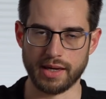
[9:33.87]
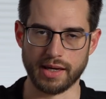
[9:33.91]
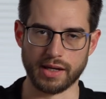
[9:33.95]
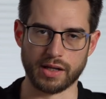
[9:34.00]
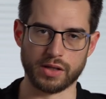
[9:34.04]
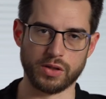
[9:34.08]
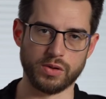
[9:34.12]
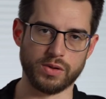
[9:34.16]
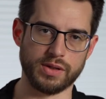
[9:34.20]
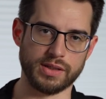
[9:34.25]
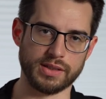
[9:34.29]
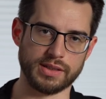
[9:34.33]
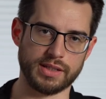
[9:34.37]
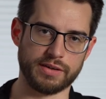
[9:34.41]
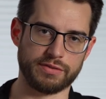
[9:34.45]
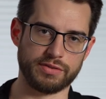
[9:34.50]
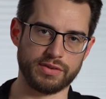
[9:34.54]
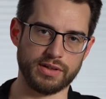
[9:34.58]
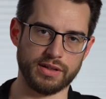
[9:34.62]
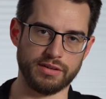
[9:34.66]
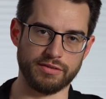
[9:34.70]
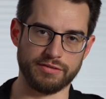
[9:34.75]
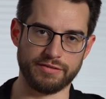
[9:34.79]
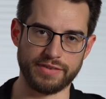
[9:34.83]
including
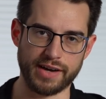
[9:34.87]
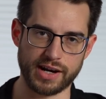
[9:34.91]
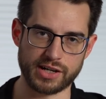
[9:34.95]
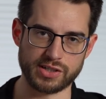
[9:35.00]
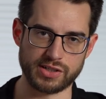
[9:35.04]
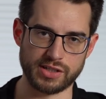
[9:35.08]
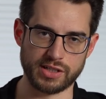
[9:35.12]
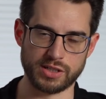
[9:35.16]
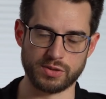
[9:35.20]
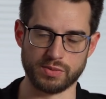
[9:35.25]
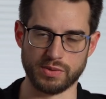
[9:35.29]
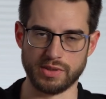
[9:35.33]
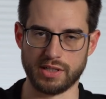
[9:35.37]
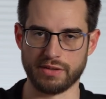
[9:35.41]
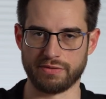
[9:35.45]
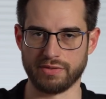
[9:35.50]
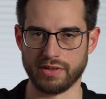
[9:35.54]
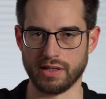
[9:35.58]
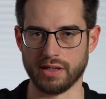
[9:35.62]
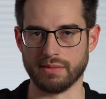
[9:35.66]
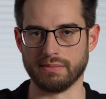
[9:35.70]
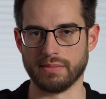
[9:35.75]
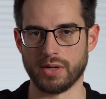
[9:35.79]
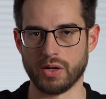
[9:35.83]
different infections with
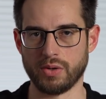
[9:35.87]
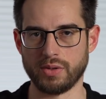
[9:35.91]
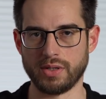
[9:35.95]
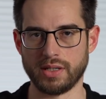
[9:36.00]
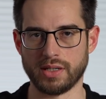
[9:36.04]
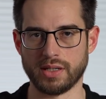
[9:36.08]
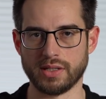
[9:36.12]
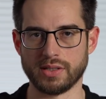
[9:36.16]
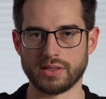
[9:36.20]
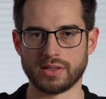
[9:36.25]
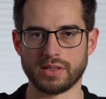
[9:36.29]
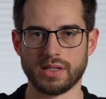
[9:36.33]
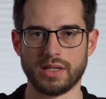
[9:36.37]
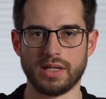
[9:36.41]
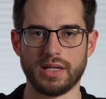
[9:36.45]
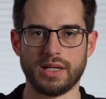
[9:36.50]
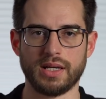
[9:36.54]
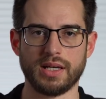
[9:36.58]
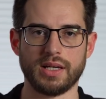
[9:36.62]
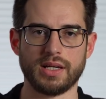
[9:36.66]
different pneumonias.